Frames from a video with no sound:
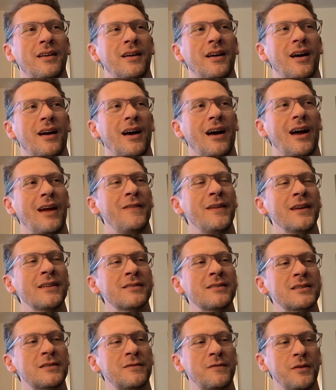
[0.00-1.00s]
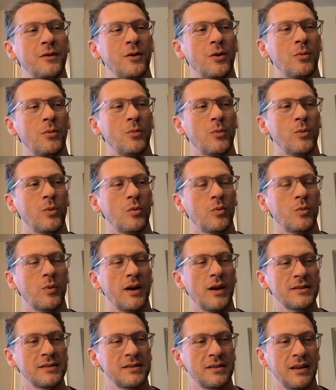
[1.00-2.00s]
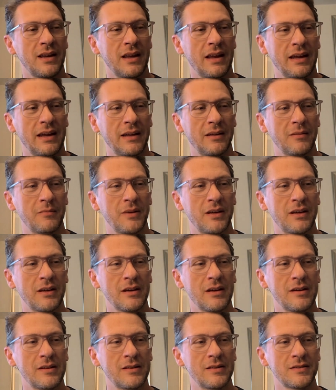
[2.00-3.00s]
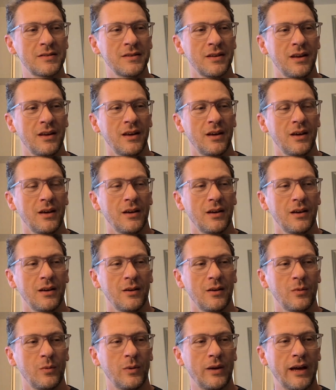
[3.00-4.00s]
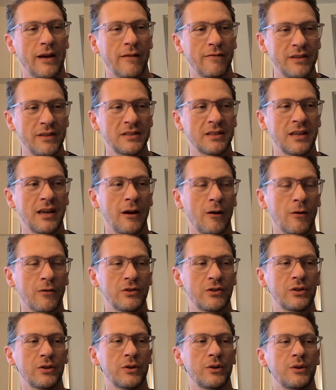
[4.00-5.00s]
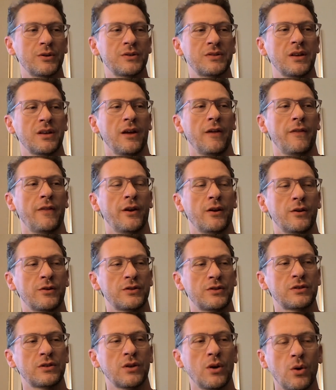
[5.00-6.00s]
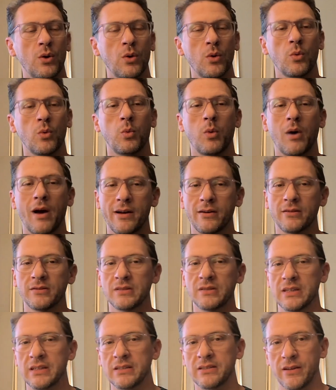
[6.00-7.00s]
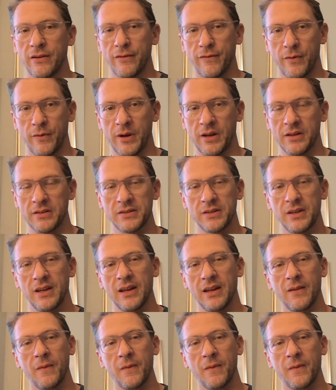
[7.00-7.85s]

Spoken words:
I think this film will resonate because we have these characters that are so wildly different, and